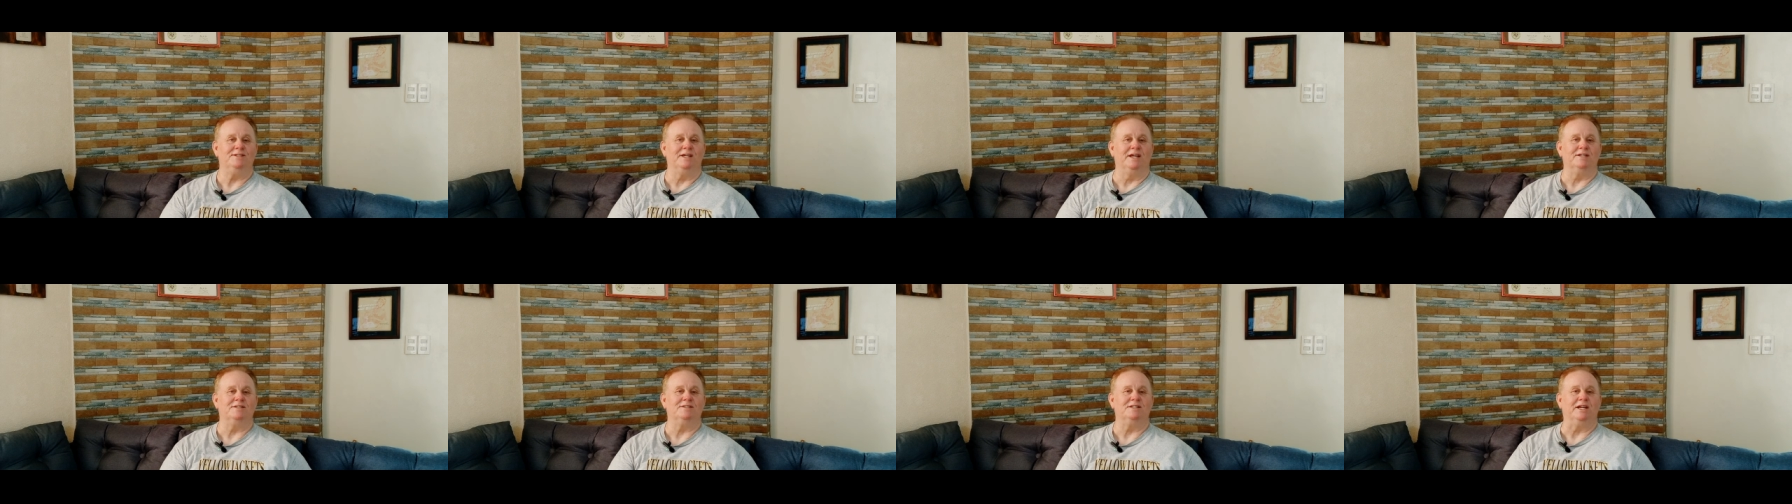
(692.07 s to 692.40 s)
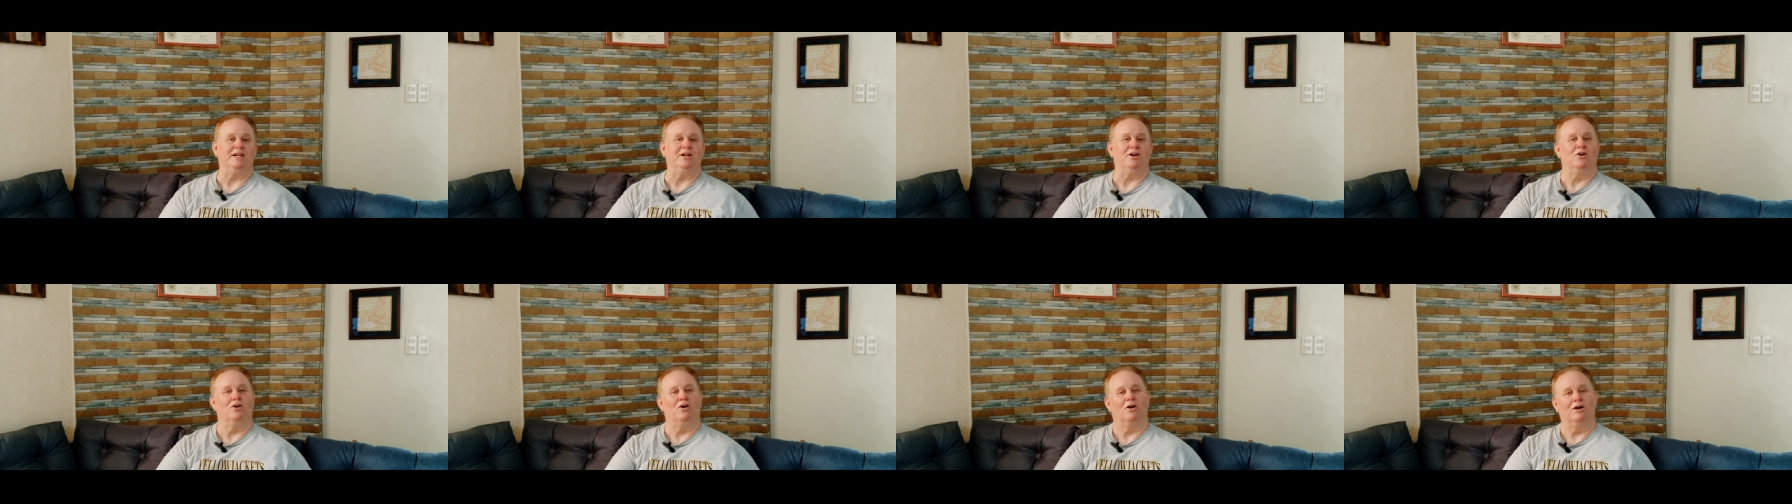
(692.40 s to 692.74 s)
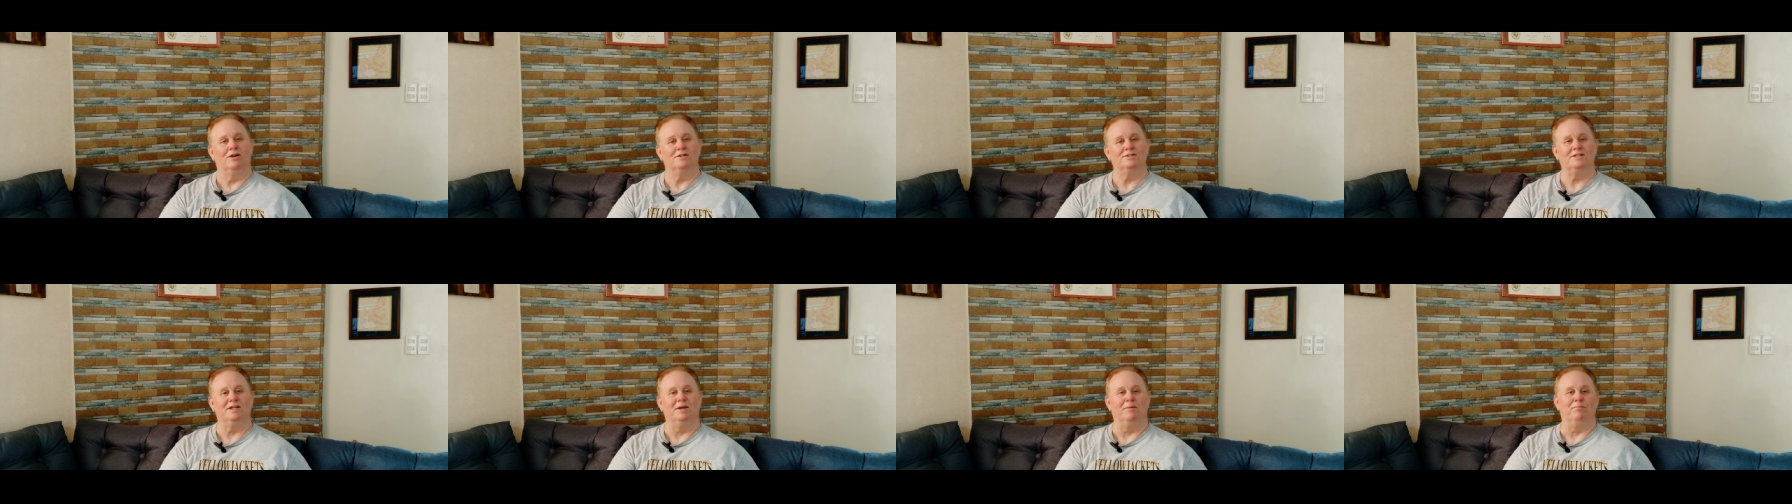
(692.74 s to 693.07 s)
60
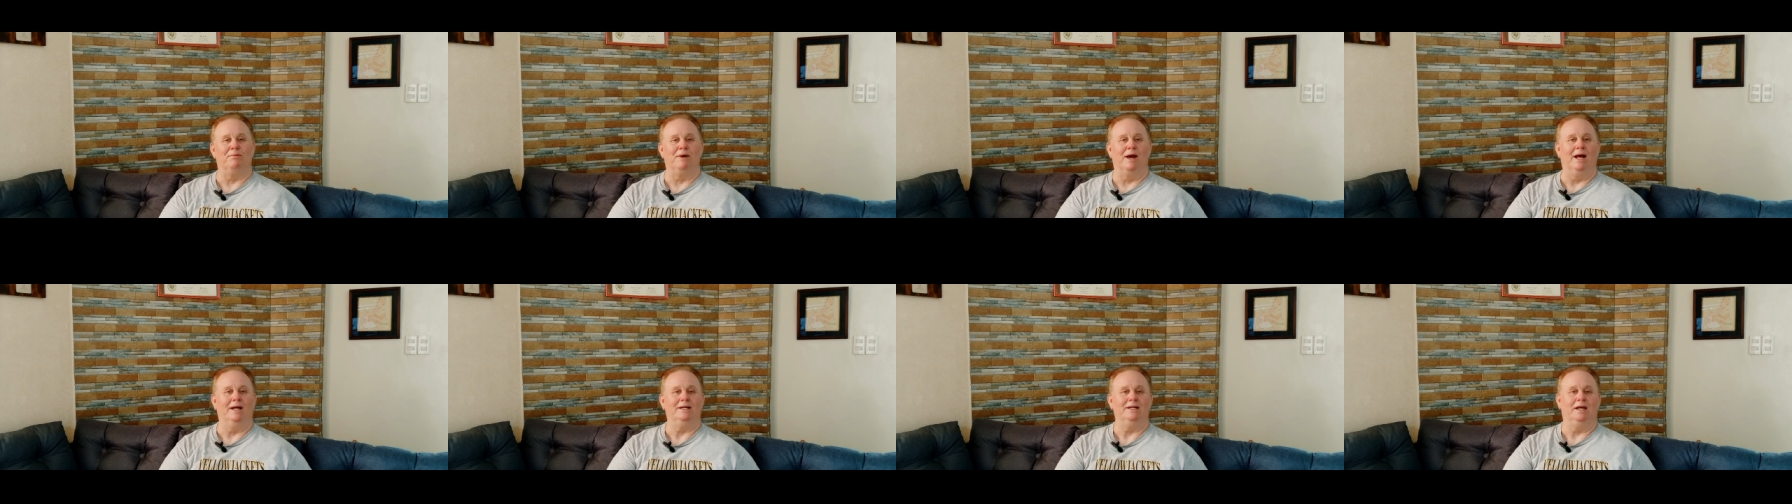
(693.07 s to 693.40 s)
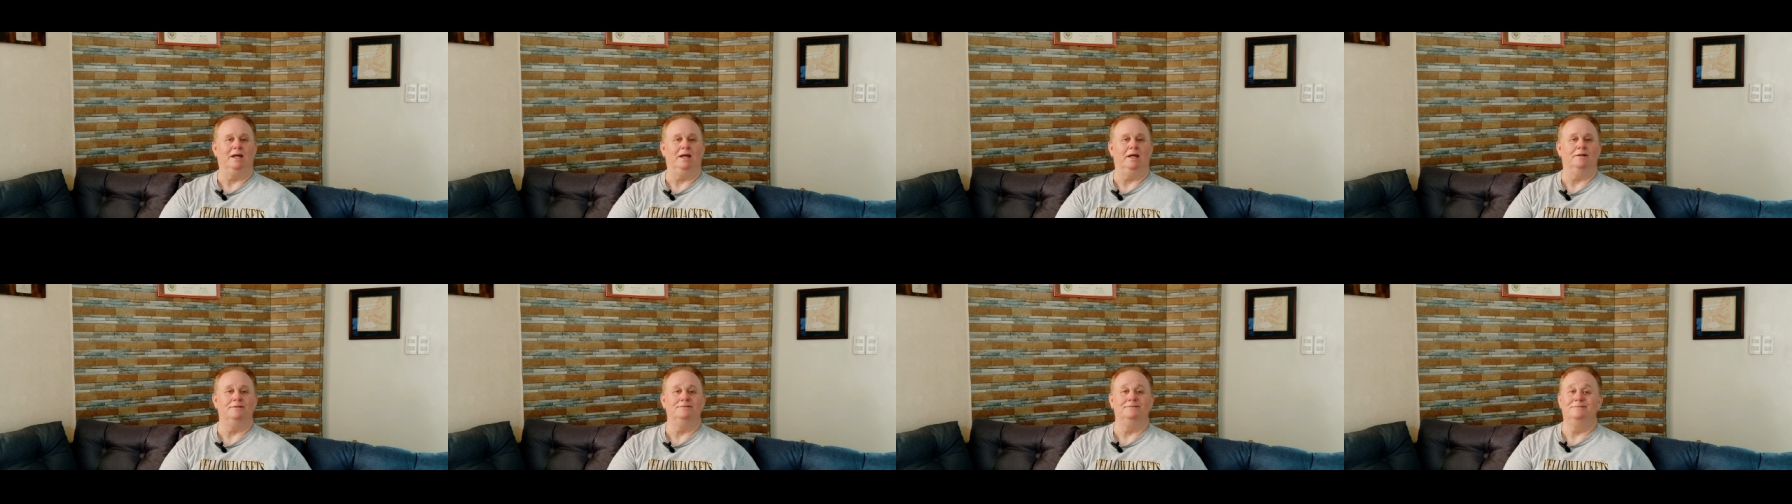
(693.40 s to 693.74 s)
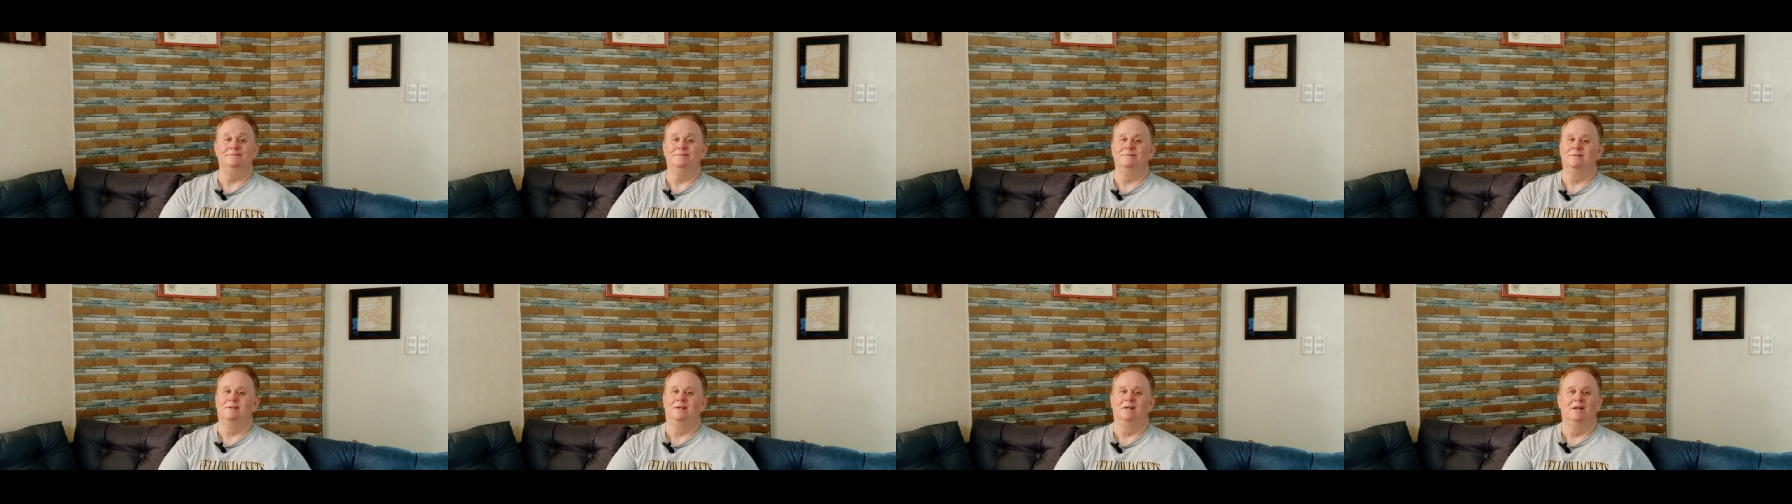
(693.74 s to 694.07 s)
cars, get back
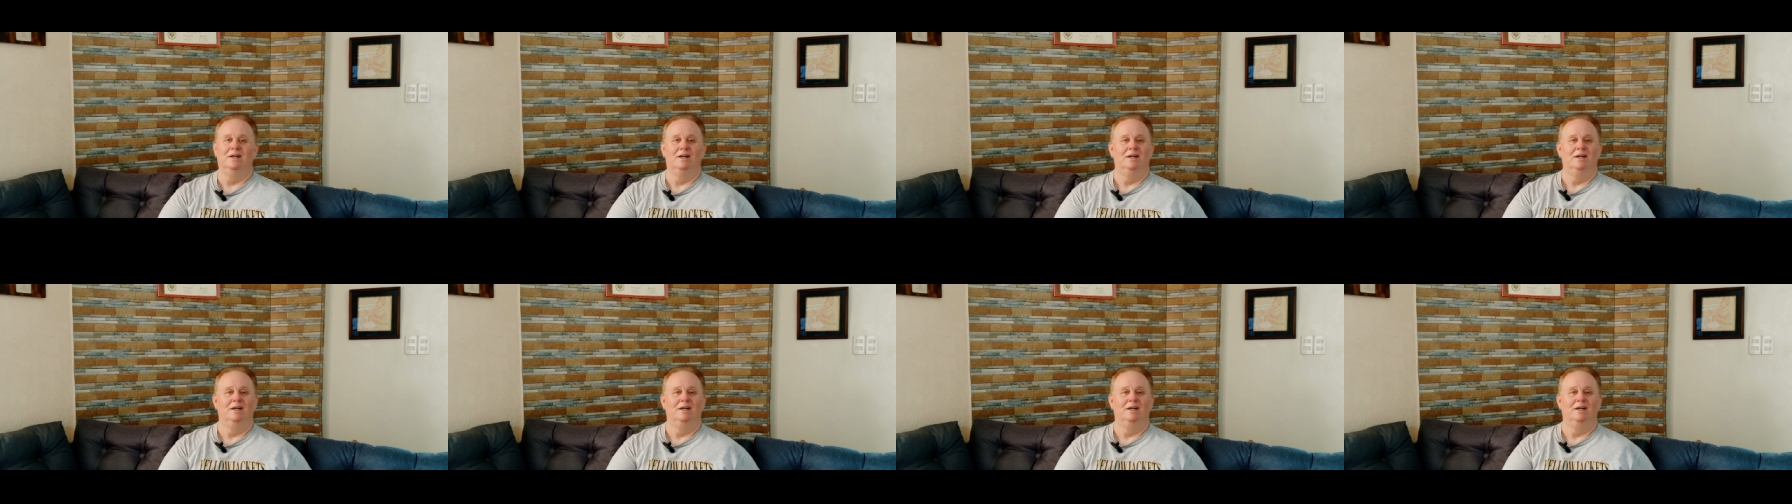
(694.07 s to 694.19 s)
in,